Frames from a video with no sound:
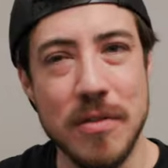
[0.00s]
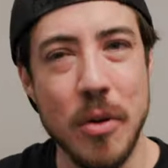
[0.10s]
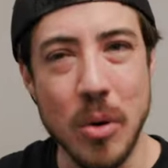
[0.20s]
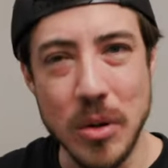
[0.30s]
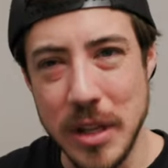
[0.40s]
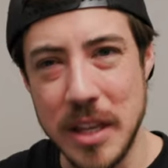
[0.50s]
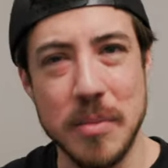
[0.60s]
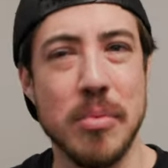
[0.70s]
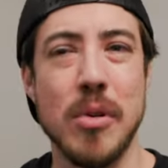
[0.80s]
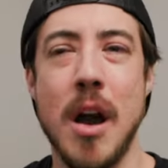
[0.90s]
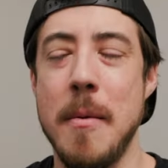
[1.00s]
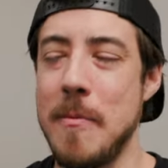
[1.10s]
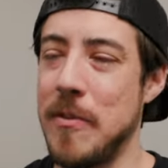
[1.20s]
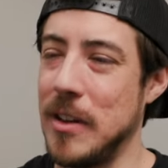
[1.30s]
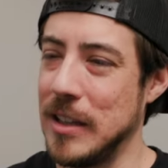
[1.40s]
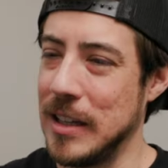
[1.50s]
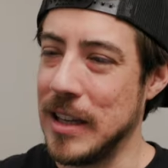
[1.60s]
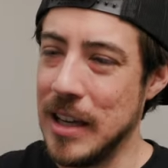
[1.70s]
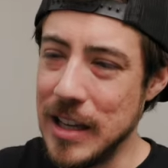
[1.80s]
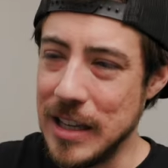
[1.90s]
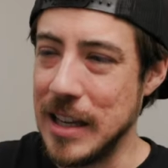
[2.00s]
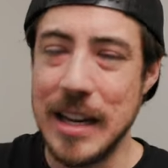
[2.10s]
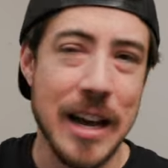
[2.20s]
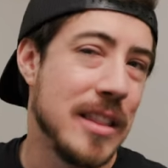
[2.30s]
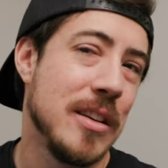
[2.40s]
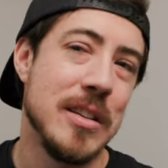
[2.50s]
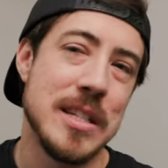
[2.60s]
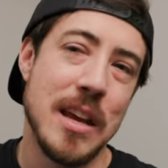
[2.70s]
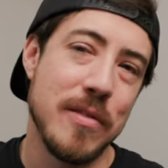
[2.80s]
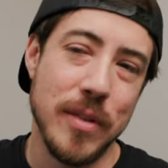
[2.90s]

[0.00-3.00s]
focal length prime feeling. You get out there, you take